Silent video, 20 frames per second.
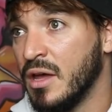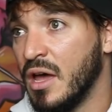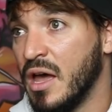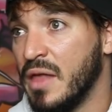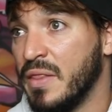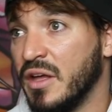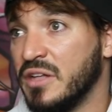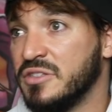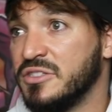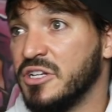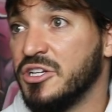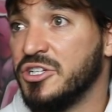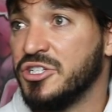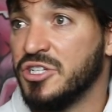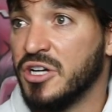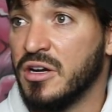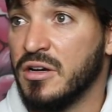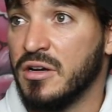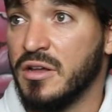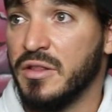And they said,
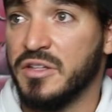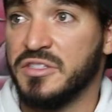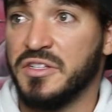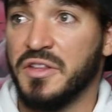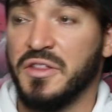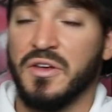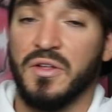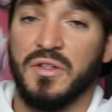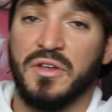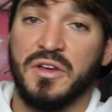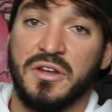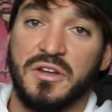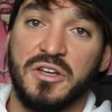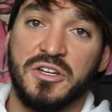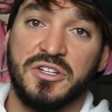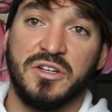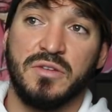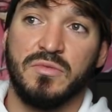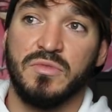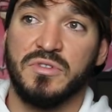sure. And they said the only
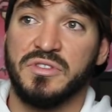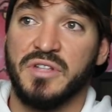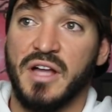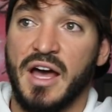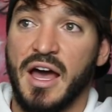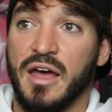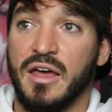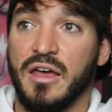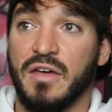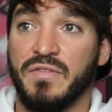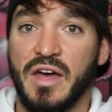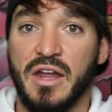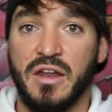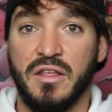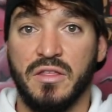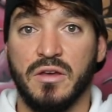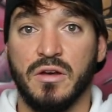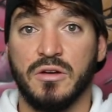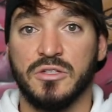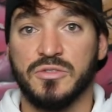condition was that if
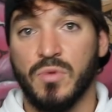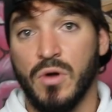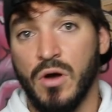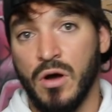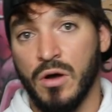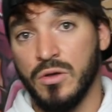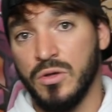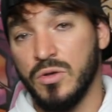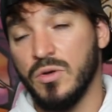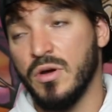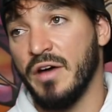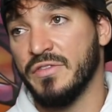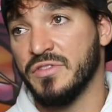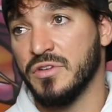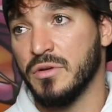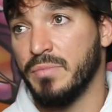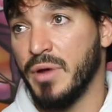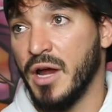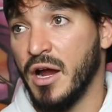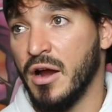anything goes wrong, you have
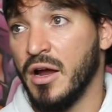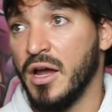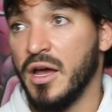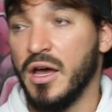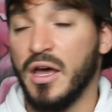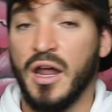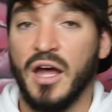to repair it.